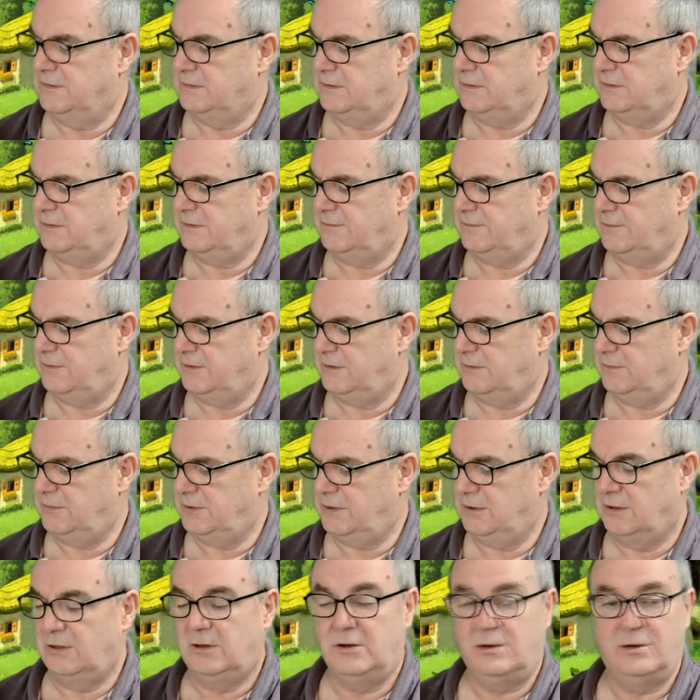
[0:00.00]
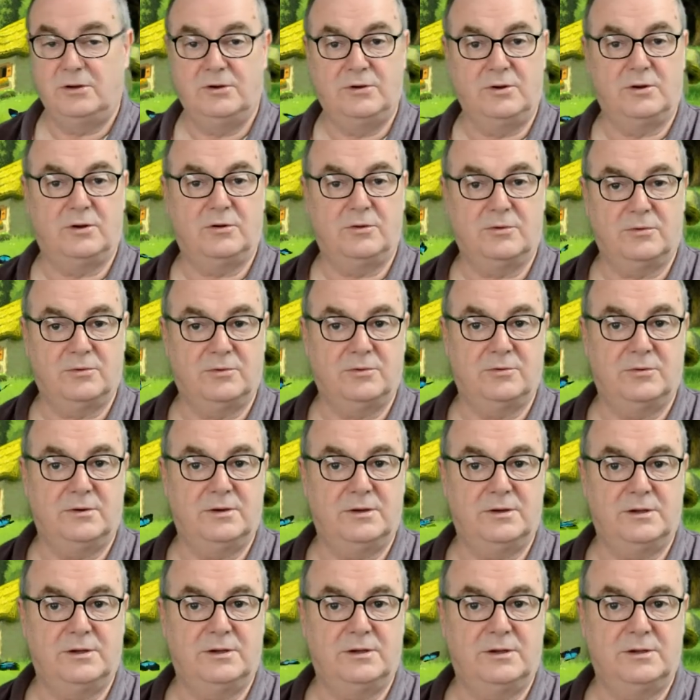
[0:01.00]
Is it the farmer?
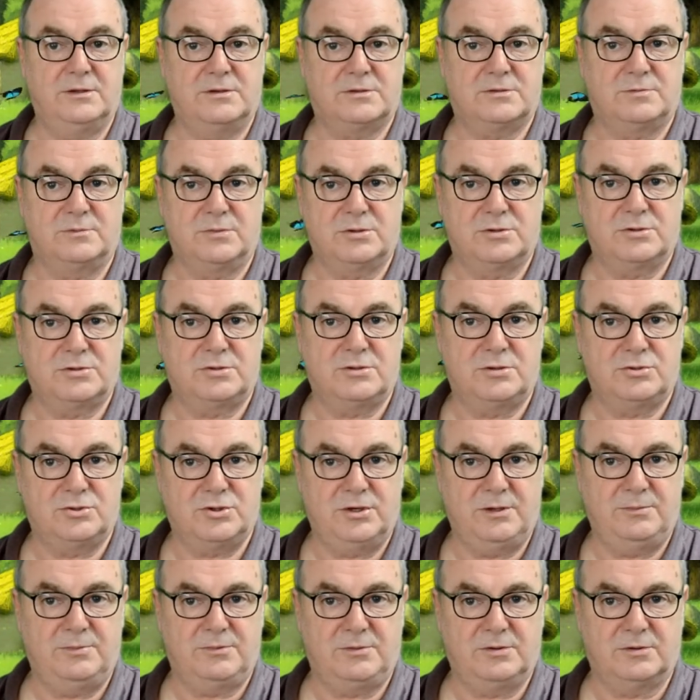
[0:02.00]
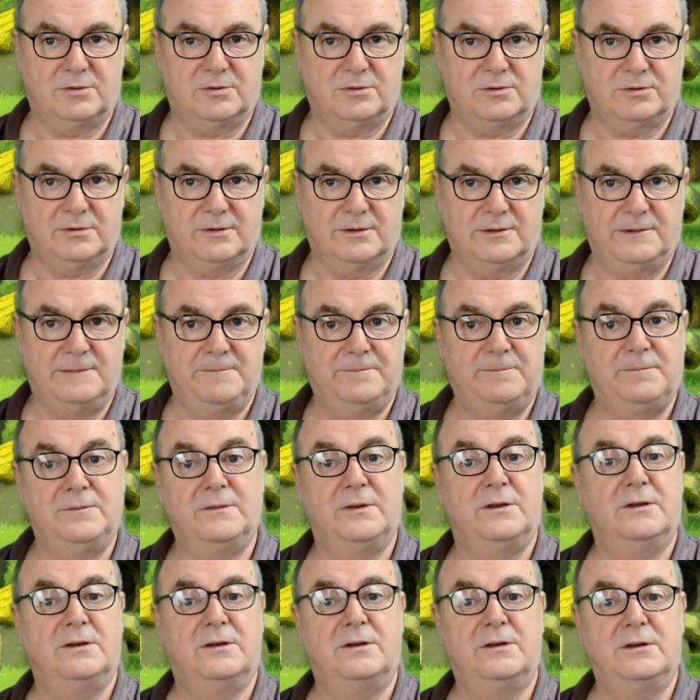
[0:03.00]
No, it's Mr. Sheepdog.
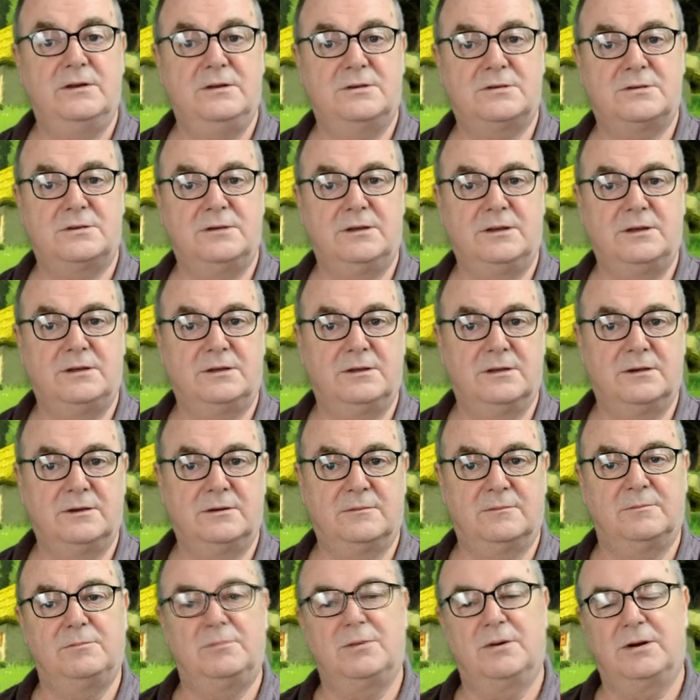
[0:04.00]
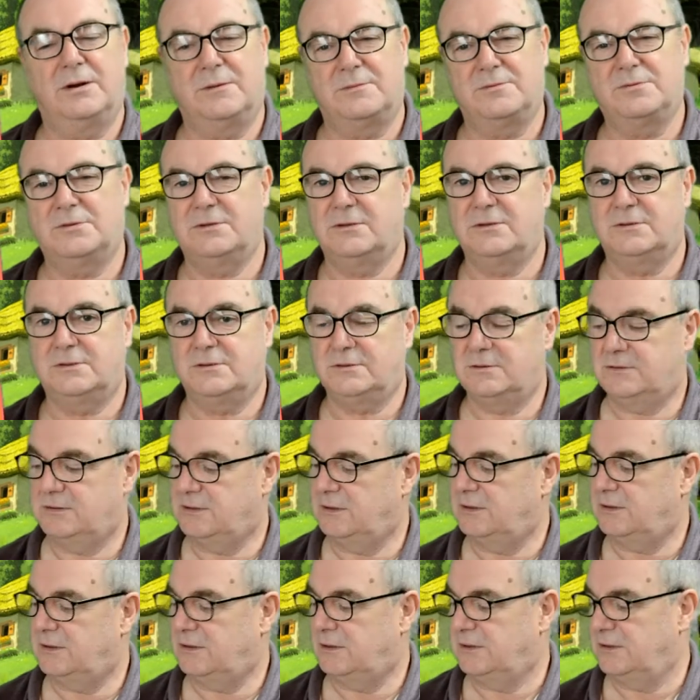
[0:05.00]
He sneaked in. Perhaps he's
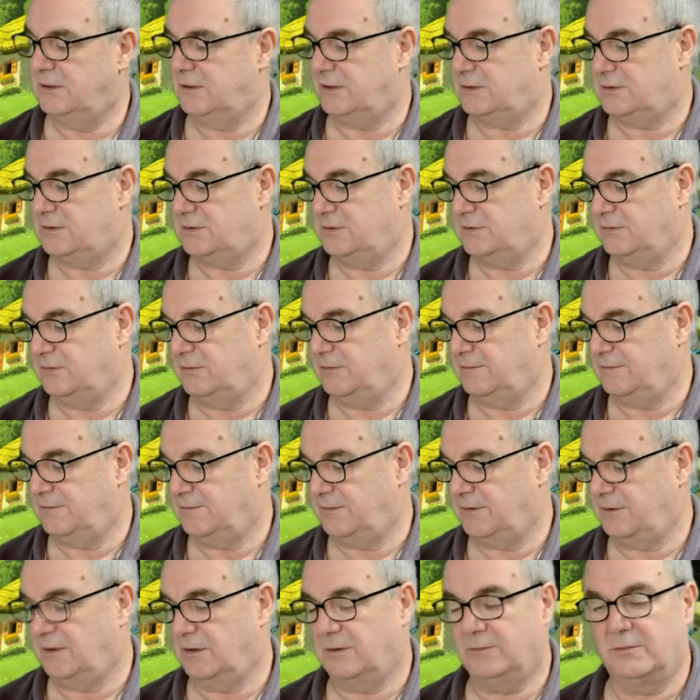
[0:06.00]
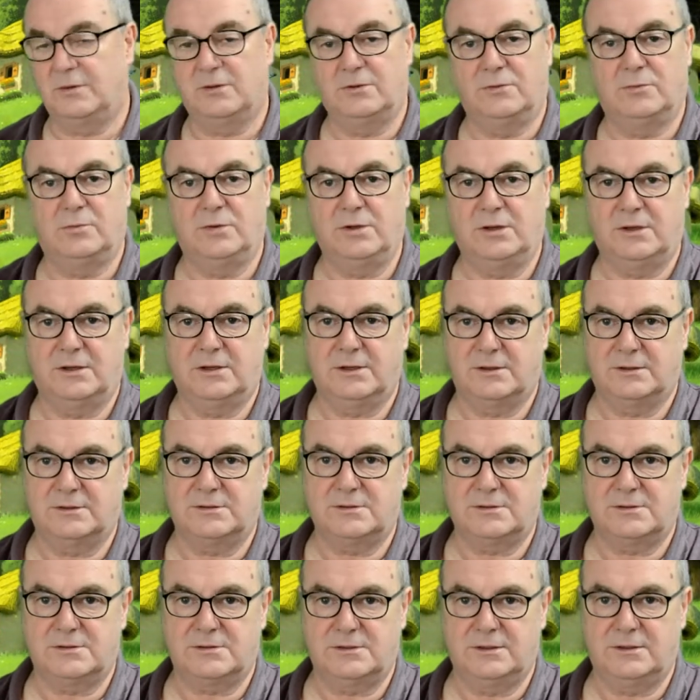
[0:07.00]
sitting next to the farmer and we
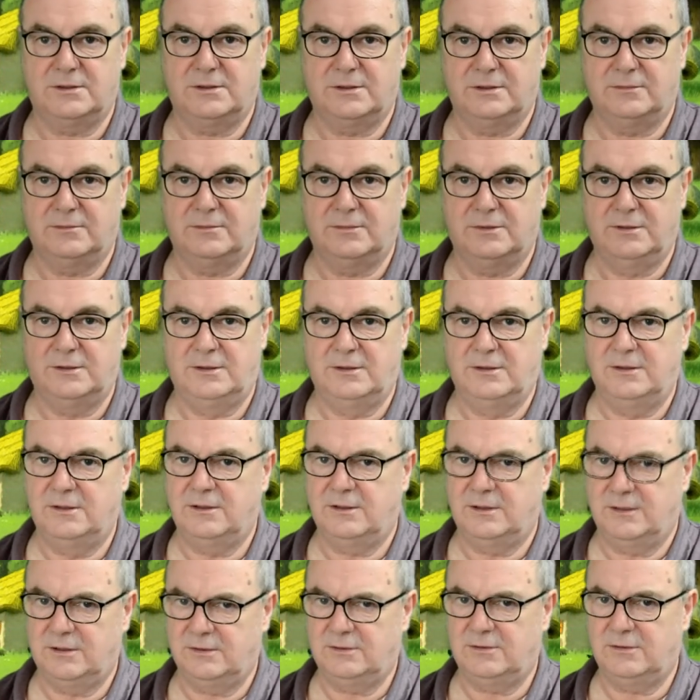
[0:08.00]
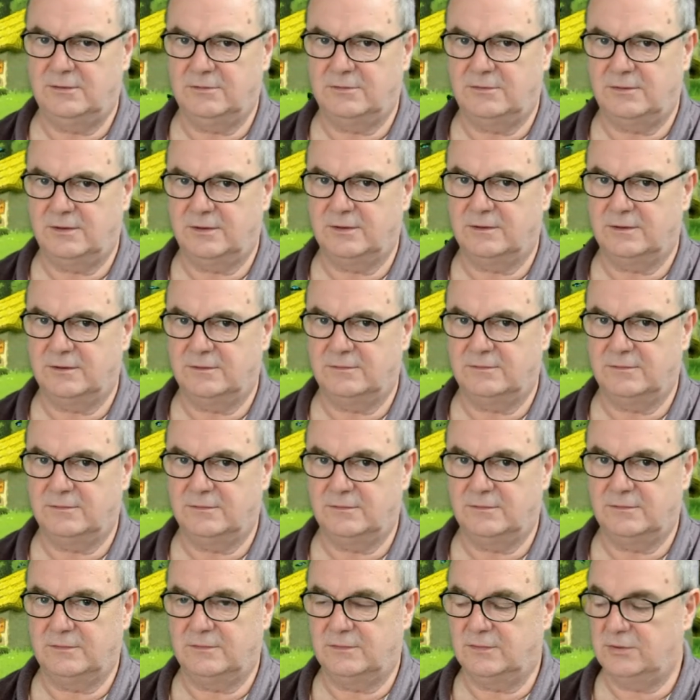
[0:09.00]
can't see him. I don't think that
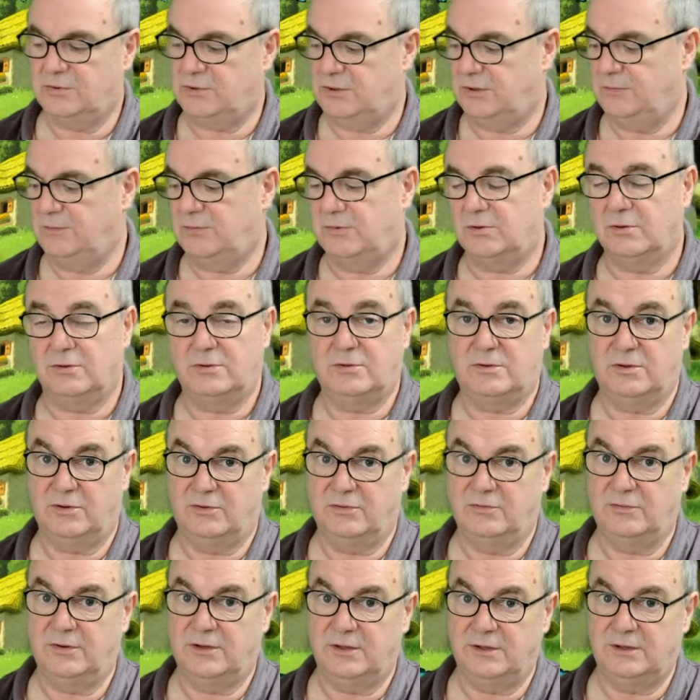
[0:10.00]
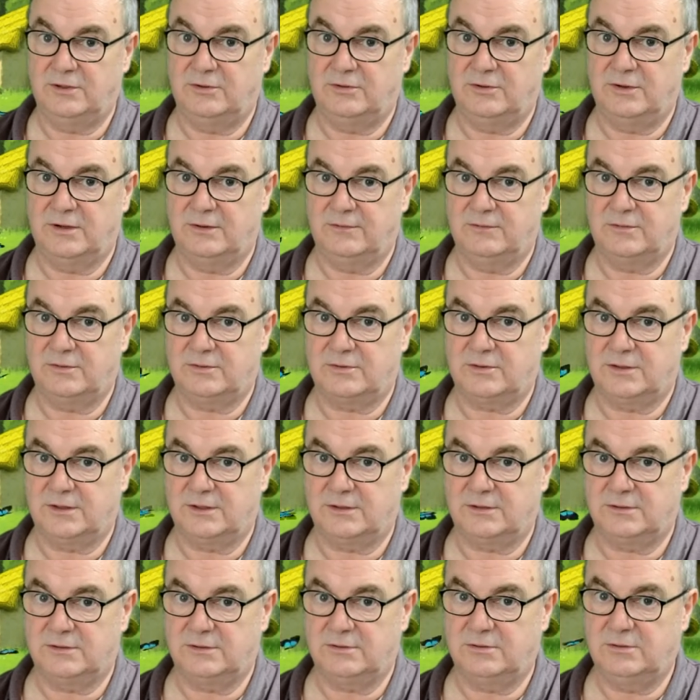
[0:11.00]
the sheepdog can really drive the
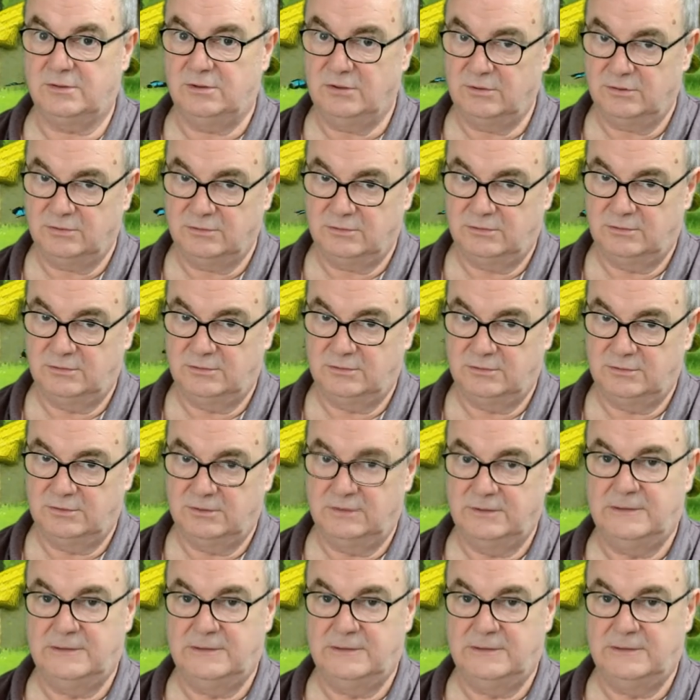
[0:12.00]
tractor, do you?